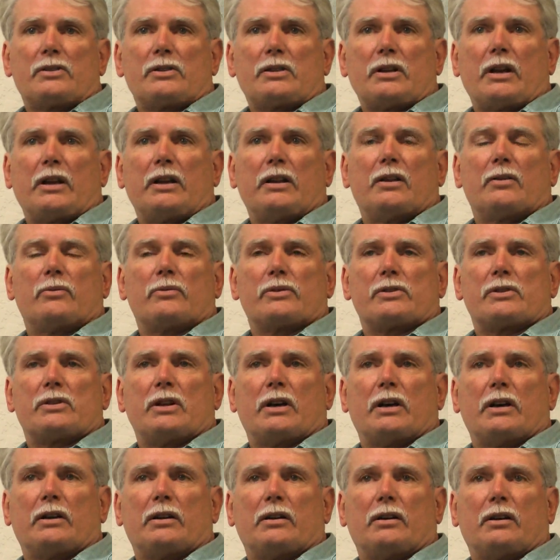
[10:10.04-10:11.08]
study that was
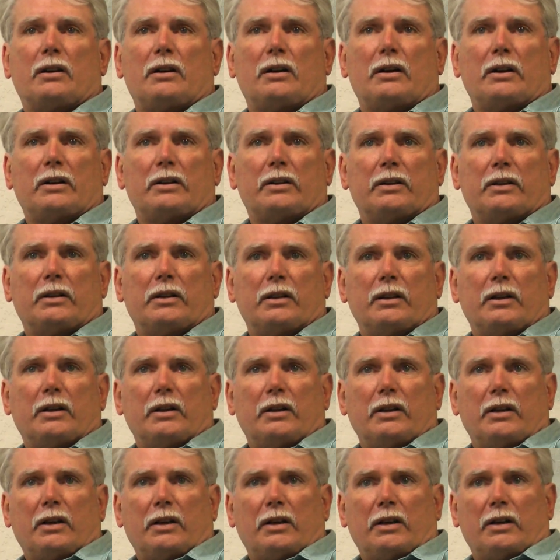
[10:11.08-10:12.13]
done on
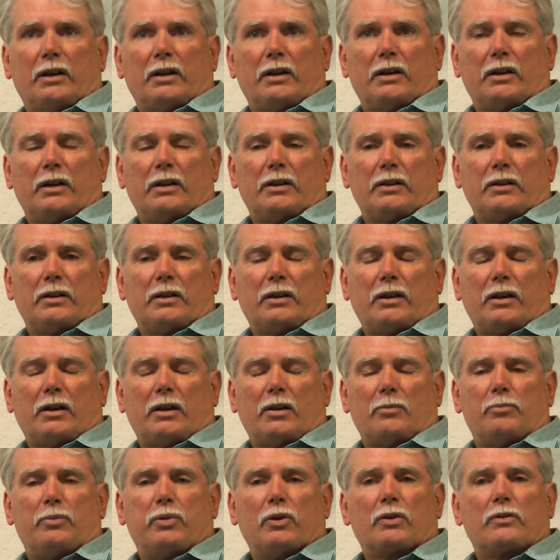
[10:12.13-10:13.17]

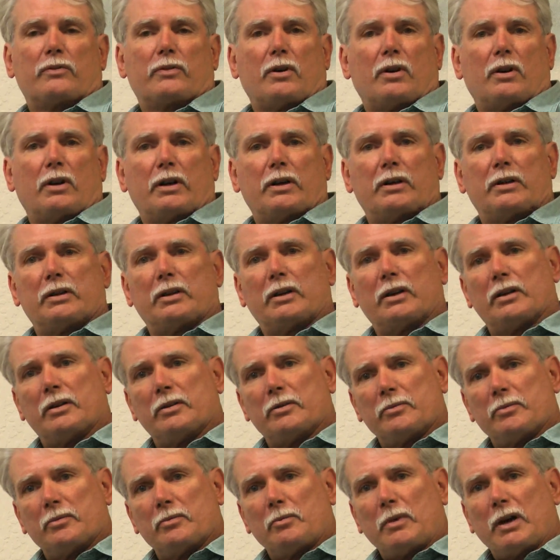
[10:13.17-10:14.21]
a book
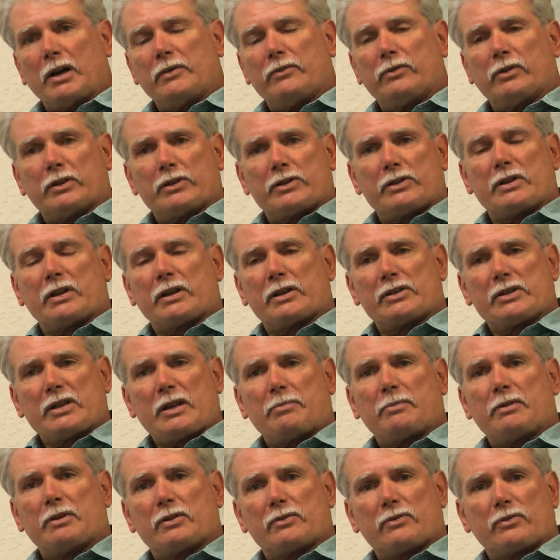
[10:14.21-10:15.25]
on mindfulness and
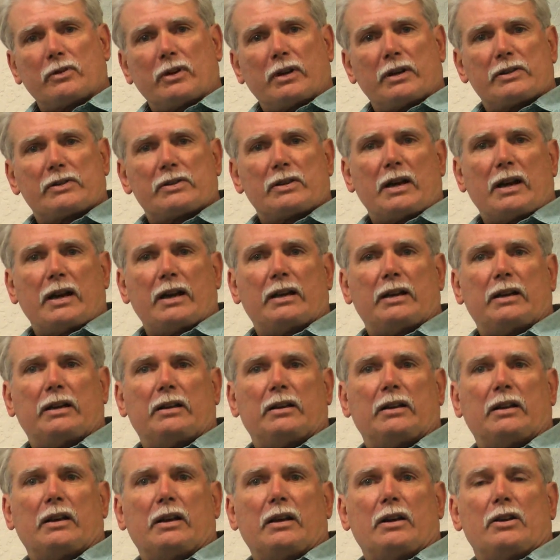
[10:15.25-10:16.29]
acceptance for
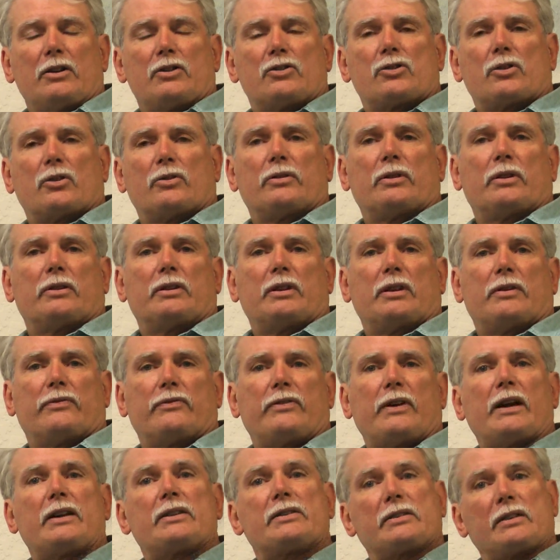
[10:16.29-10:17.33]
anxiety showed that the
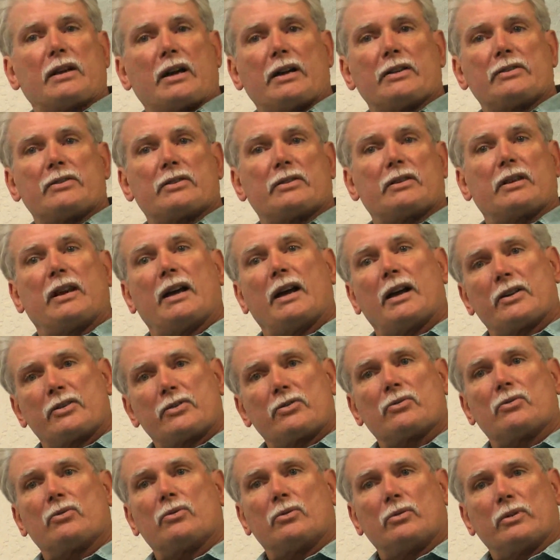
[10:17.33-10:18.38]
effect sizes, the
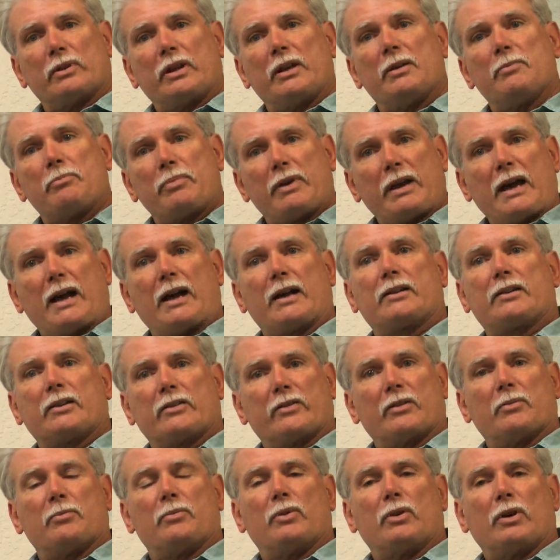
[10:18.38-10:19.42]
actual
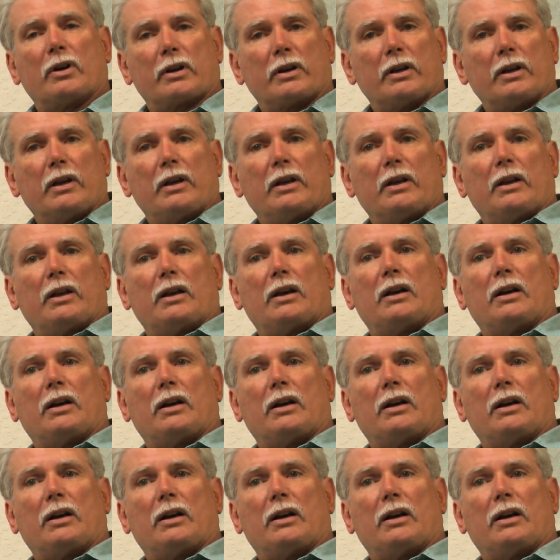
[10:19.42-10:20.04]
impact of the book,